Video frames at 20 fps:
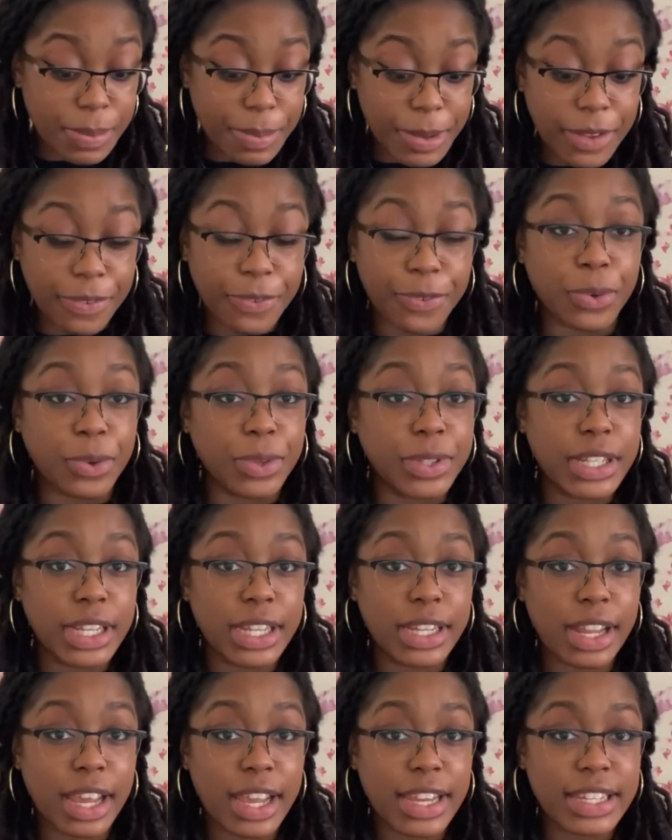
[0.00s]
to be
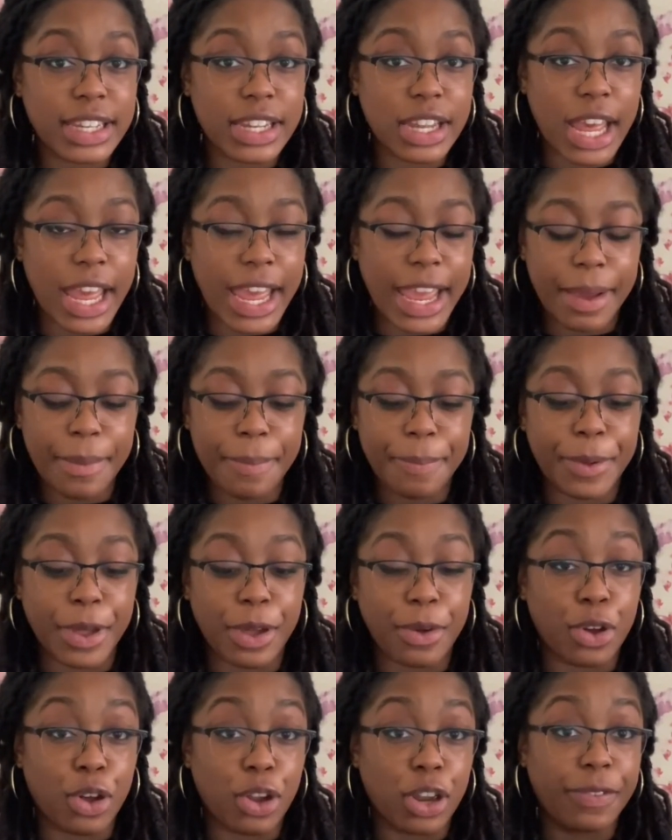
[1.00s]
$14.99,
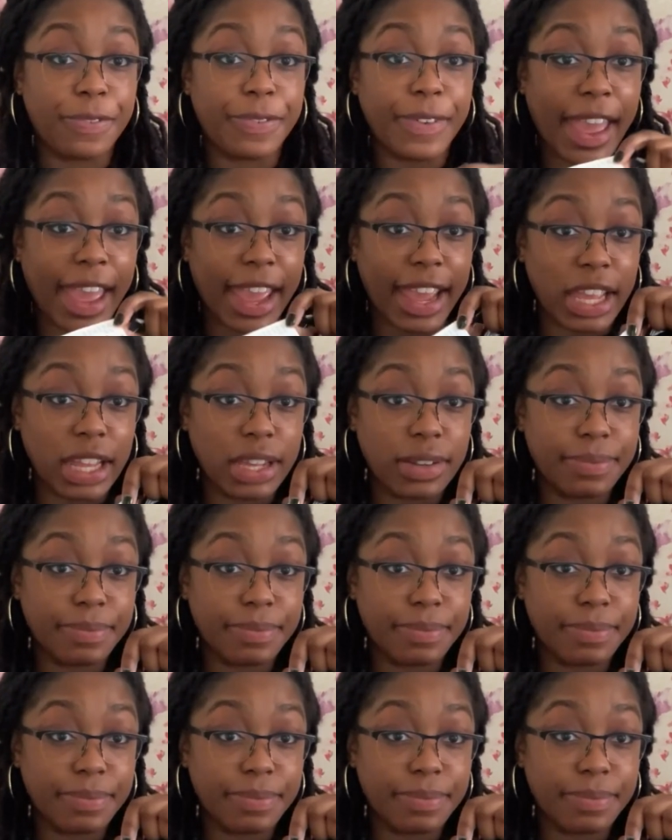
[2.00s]
but I got it for $8.